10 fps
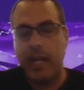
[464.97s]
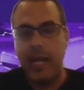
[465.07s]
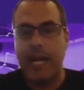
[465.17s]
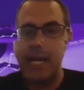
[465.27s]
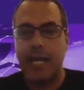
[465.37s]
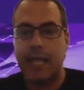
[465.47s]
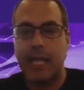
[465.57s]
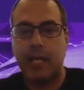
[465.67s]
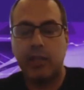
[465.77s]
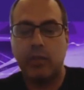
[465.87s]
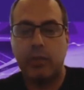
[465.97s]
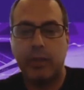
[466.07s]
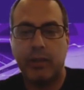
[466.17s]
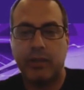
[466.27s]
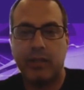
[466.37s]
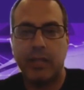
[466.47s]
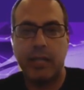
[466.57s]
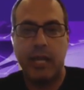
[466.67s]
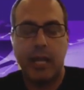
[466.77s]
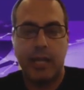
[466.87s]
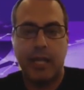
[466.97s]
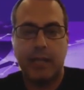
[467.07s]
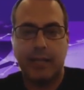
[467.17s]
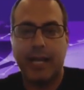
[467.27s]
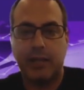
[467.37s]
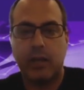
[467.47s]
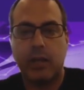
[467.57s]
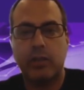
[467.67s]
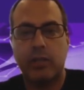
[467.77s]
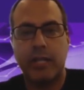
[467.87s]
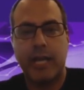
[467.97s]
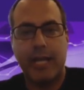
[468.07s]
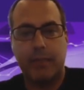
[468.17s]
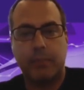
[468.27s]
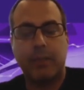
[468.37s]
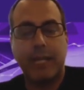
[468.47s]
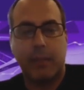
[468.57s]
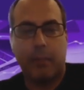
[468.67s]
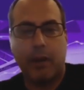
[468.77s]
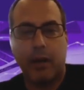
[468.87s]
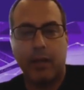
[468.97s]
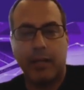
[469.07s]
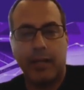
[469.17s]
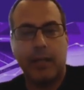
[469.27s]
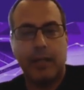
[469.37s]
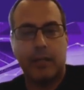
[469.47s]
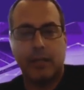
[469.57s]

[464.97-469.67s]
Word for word: And I think you will see that technology has played a part in this yeah.